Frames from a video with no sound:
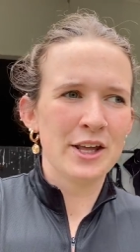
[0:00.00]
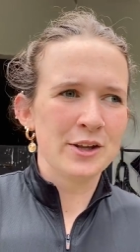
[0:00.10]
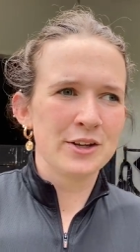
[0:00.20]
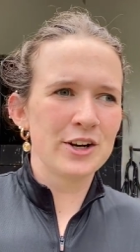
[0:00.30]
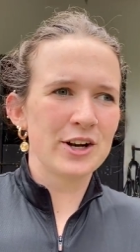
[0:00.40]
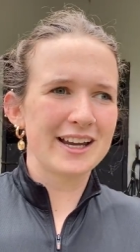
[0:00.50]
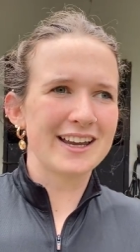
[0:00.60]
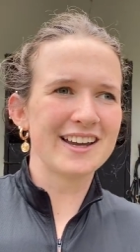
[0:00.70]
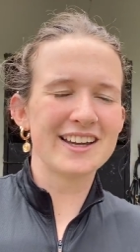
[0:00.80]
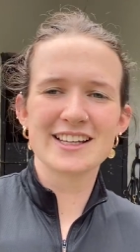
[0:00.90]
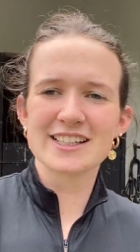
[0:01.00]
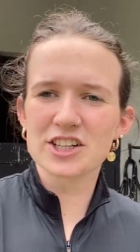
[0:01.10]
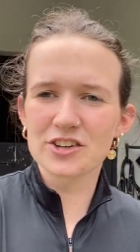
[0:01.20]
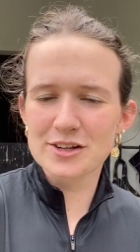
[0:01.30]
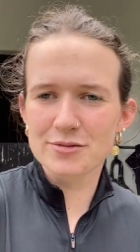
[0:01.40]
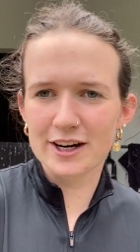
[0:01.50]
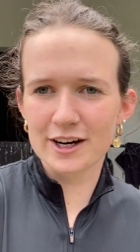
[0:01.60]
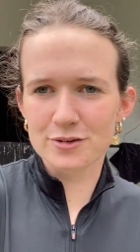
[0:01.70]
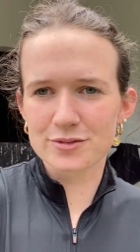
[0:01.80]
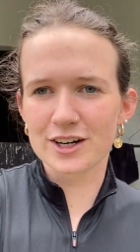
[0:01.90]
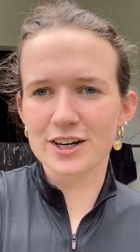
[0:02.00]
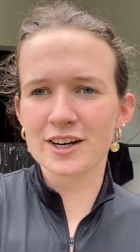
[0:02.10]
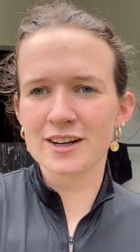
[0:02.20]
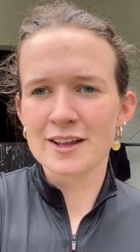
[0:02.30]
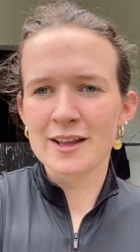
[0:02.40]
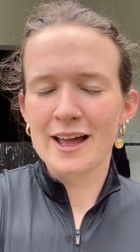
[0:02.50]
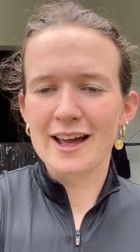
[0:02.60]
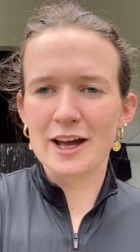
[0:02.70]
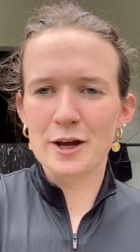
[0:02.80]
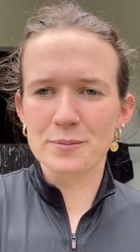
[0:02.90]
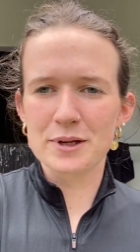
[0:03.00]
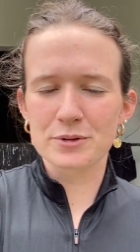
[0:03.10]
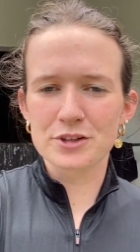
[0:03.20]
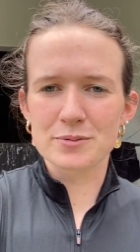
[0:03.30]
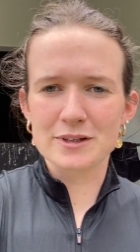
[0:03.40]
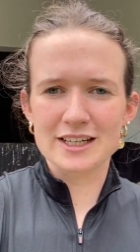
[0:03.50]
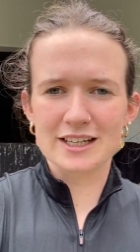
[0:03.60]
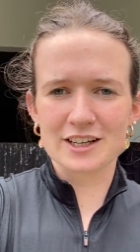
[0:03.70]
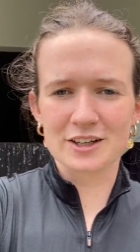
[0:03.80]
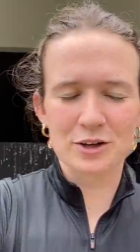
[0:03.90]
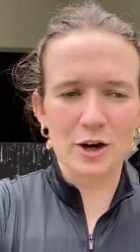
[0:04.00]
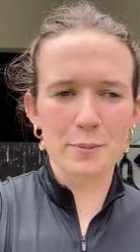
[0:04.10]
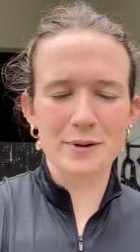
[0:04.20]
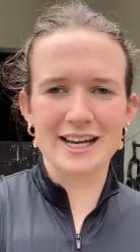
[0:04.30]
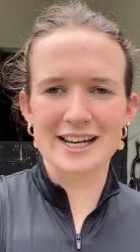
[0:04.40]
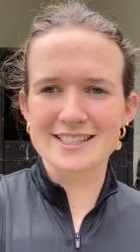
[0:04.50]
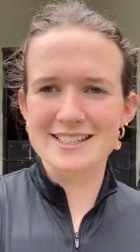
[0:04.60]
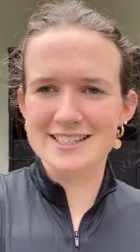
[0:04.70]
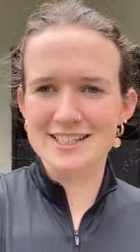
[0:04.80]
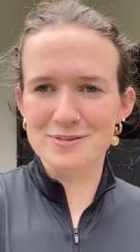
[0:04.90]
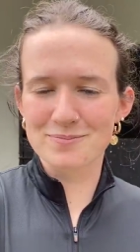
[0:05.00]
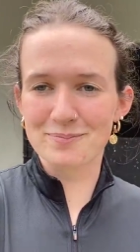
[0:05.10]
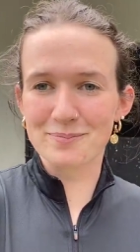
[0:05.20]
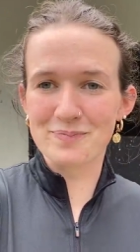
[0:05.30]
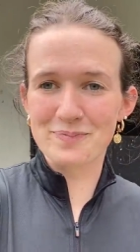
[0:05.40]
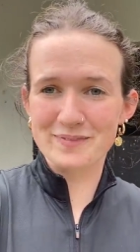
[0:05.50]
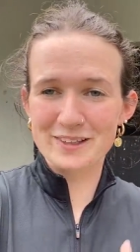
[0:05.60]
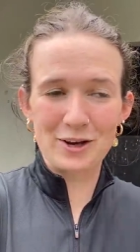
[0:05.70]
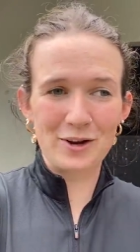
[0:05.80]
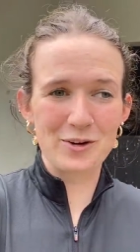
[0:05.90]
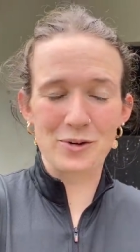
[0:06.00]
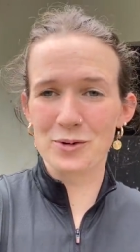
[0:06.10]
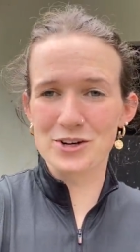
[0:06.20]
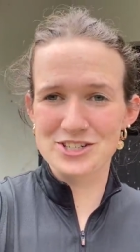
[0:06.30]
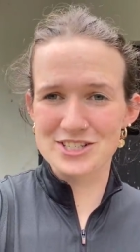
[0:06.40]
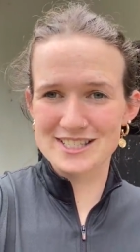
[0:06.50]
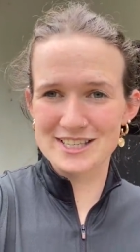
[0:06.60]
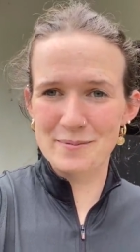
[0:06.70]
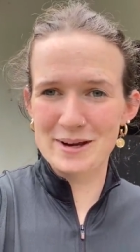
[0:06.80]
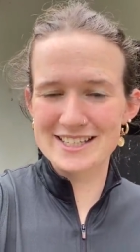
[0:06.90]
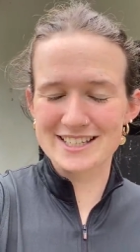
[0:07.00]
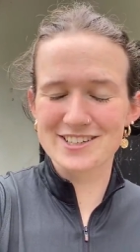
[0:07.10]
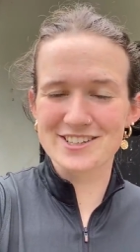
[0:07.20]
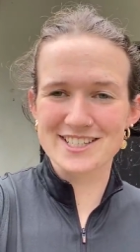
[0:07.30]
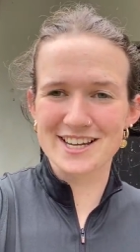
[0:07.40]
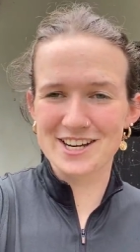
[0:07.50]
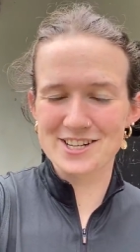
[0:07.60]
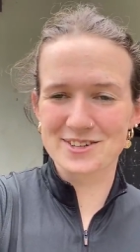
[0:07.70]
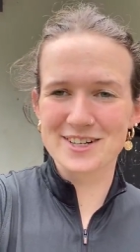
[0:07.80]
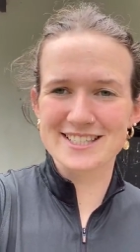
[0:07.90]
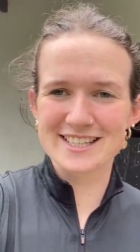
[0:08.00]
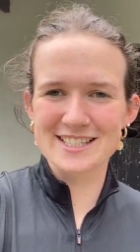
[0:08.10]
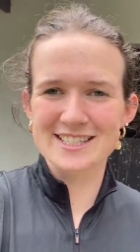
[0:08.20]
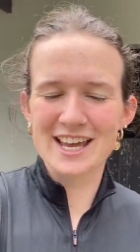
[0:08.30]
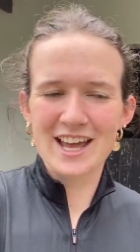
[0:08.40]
you know, like, it's not really fair for people to be up against gorgeous, amazing dressage horses.